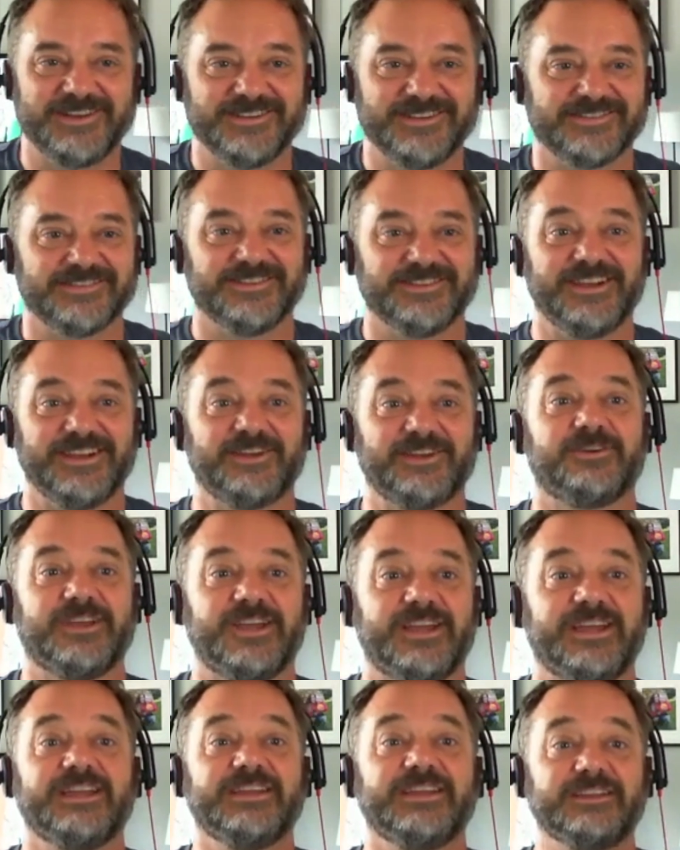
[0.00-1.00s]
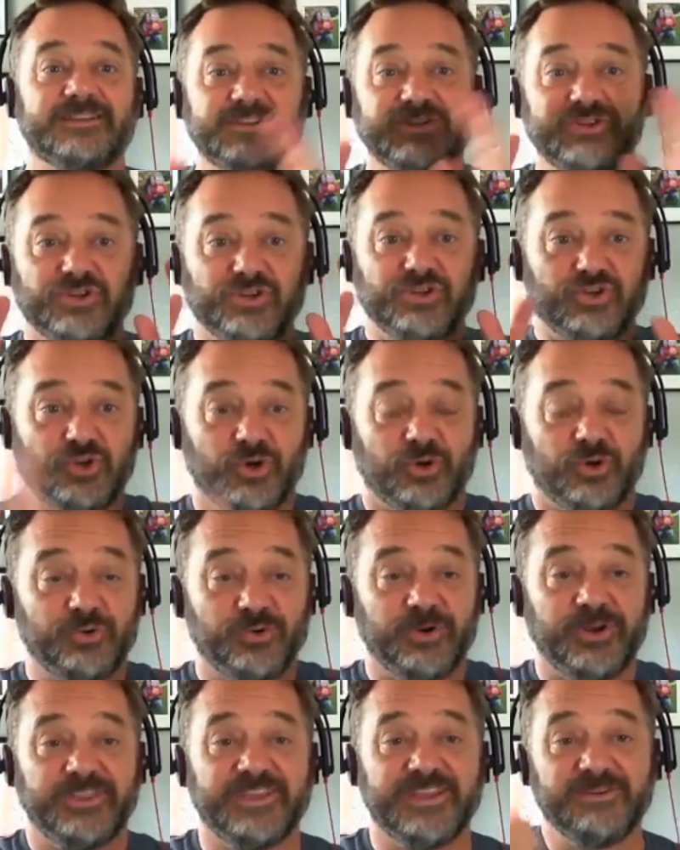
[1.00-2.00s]
Because like, okay, don't do
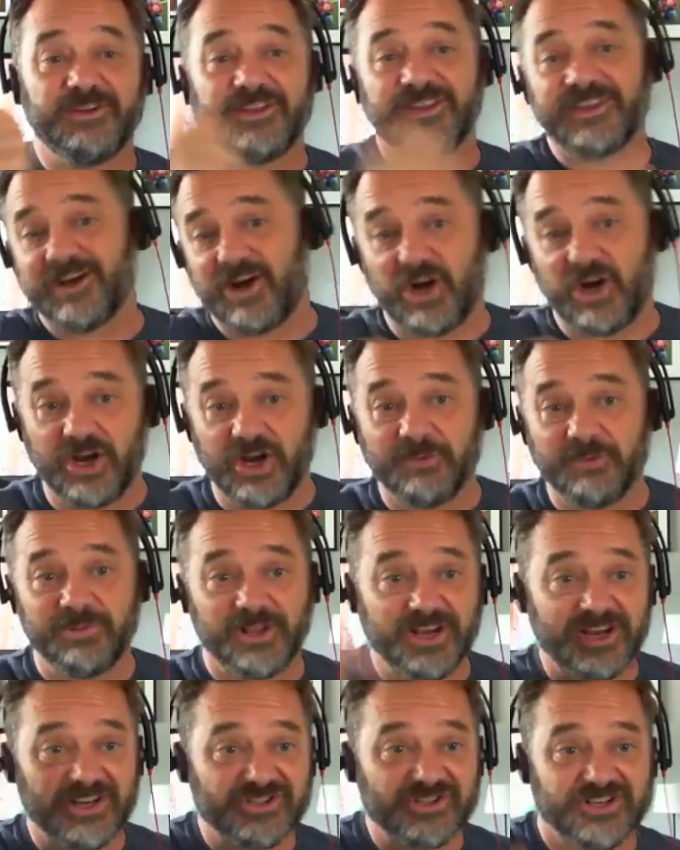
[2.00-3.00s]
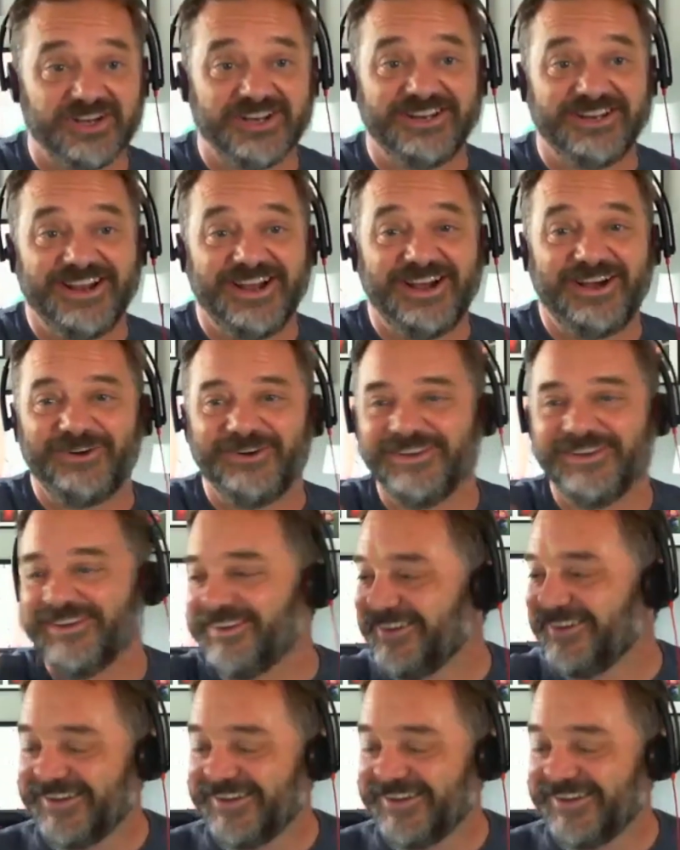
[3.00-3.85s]
anything with it, unplug it, shut it down.